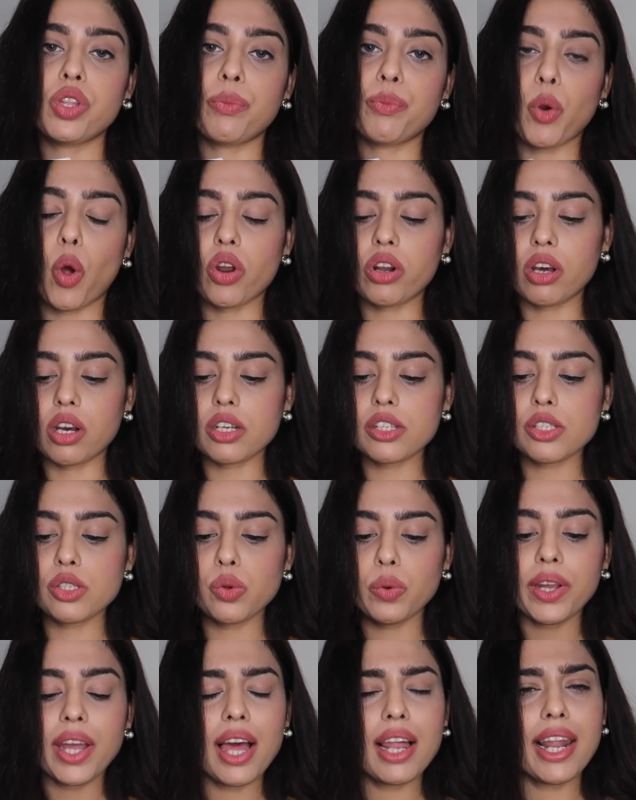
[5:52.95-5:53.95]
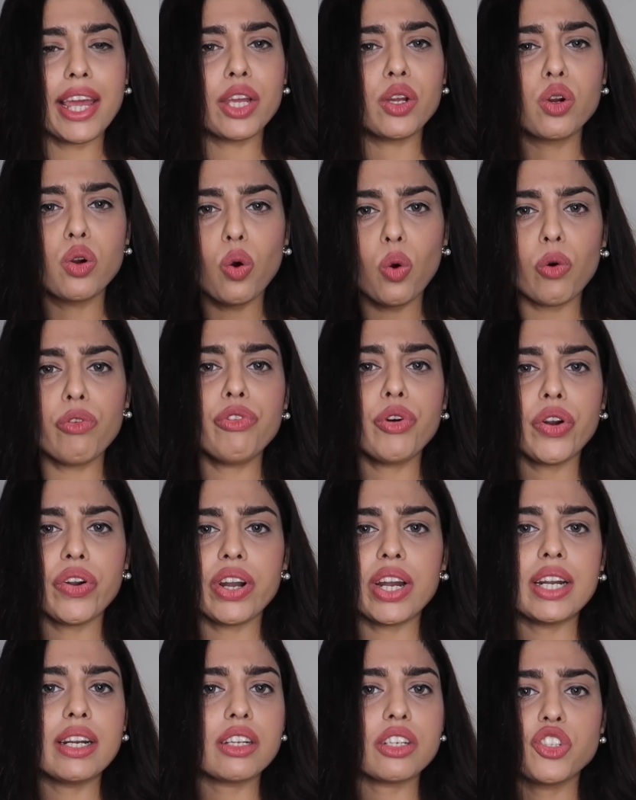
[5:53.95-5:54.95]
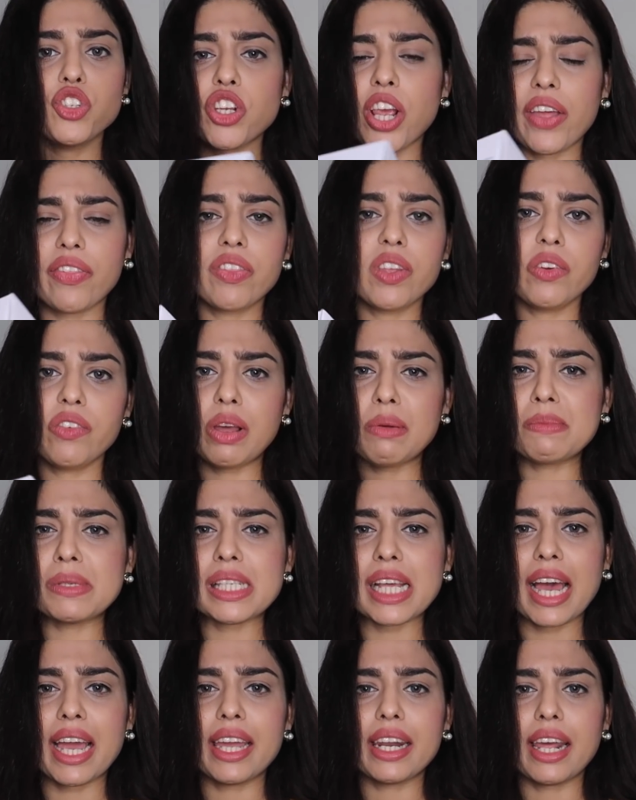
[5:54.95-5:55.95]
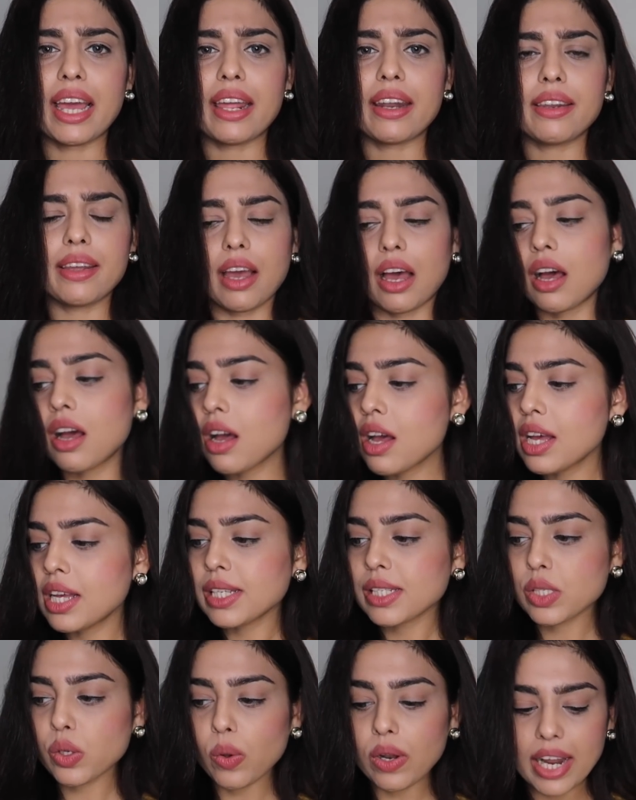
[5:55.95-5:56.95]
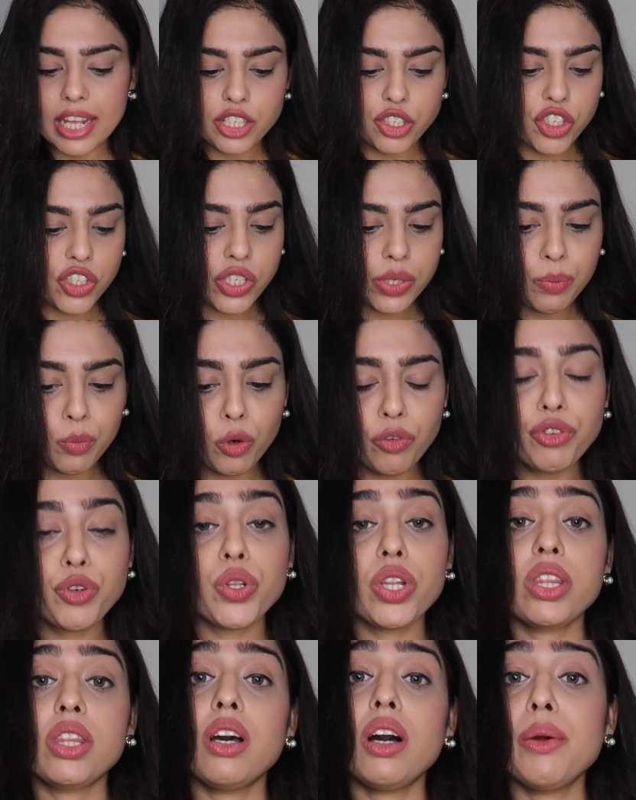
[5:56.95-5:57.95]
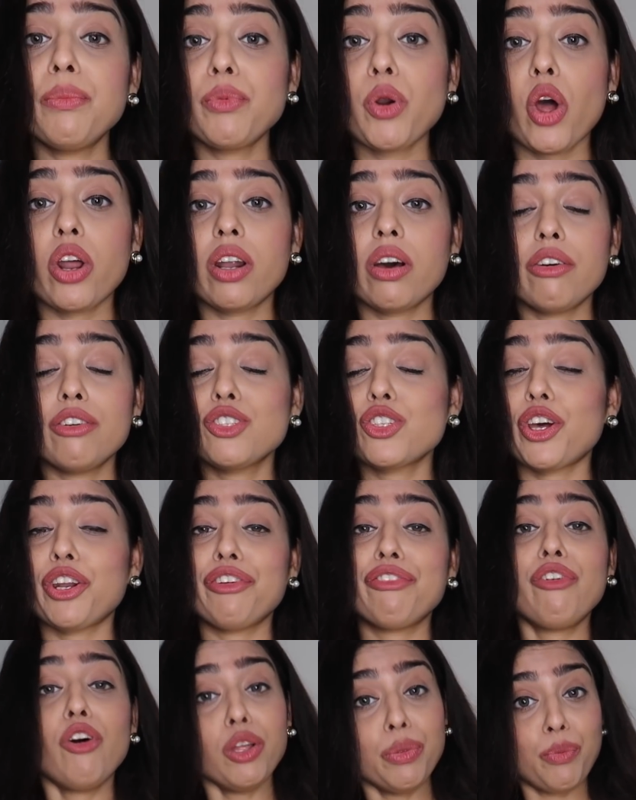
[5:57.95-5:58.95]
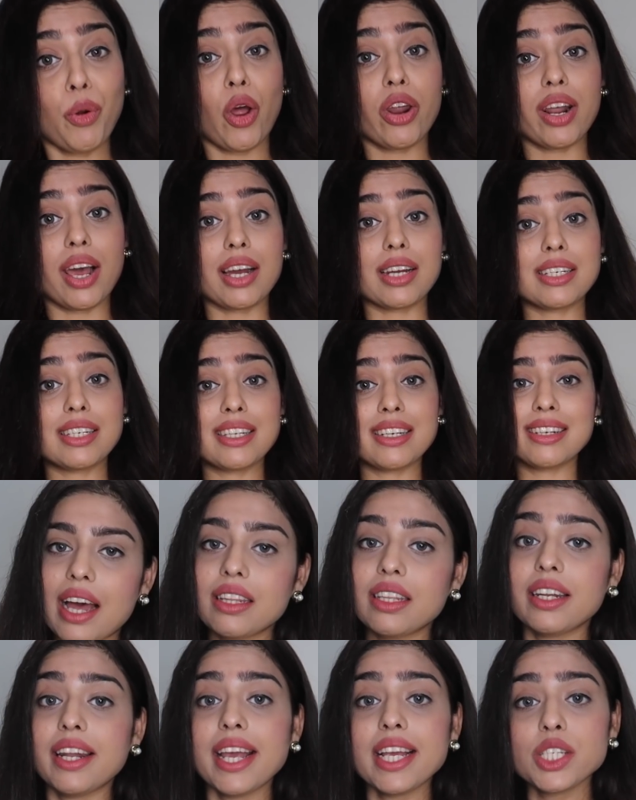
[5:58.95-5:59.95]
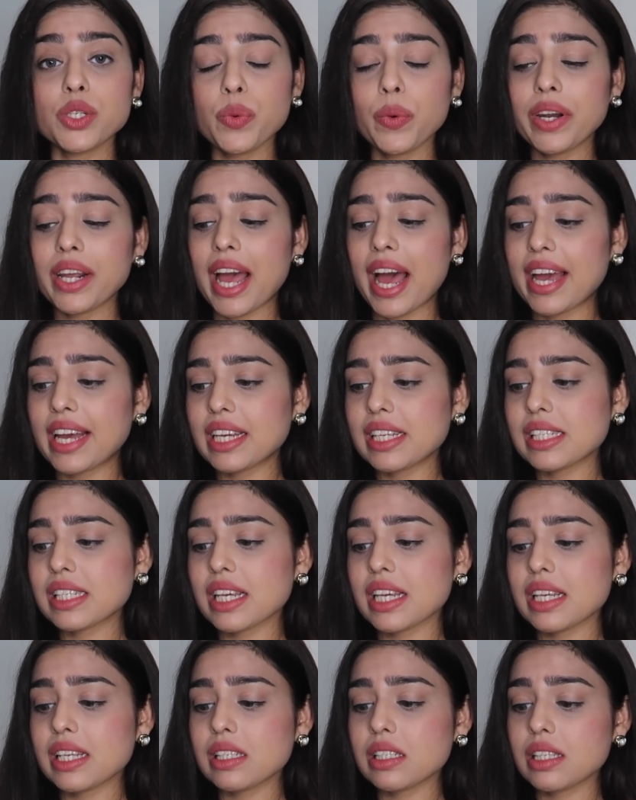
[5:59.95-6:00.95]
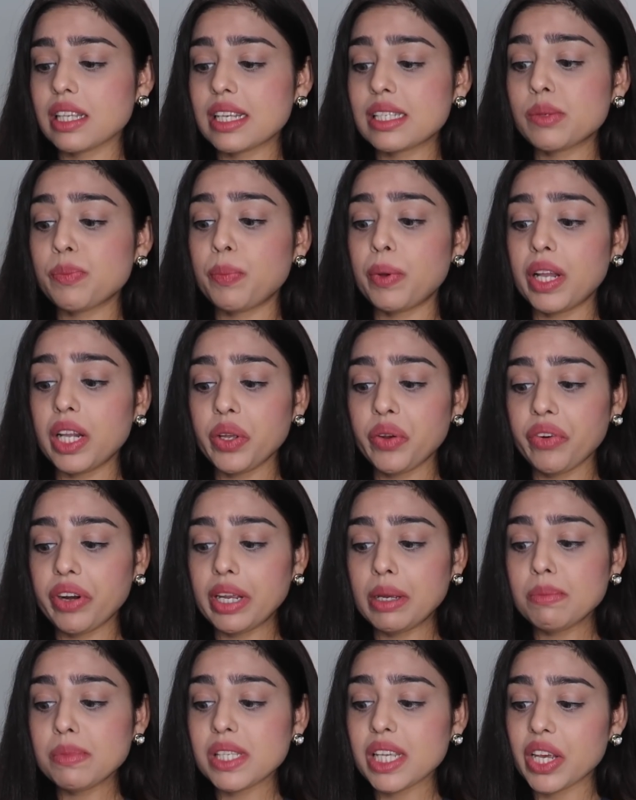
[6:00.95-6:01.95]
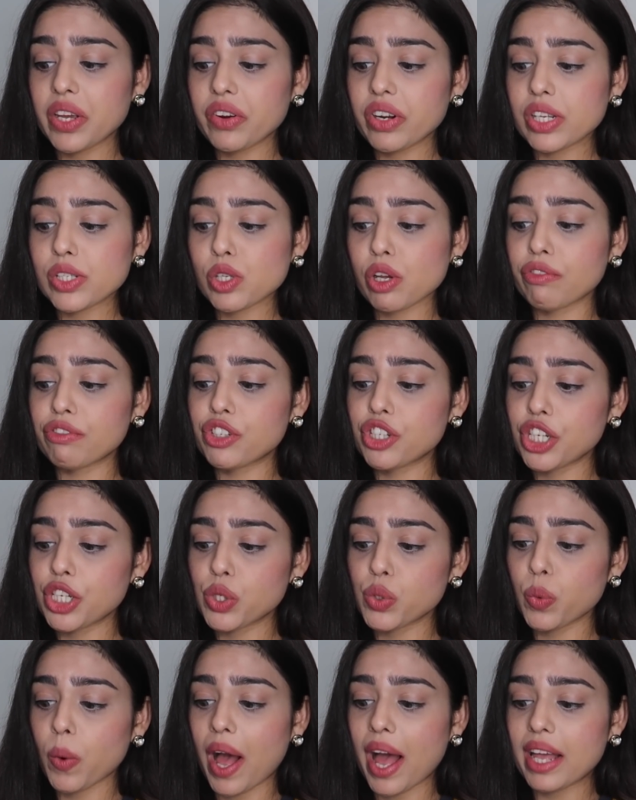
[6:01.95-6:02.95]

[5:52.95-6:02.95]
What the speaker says: the product. So yeah, like go for it, check their website. And yeah, so let's just move to the fourth product. And the next one, guys, is this Pilgrim Secrets of Jeju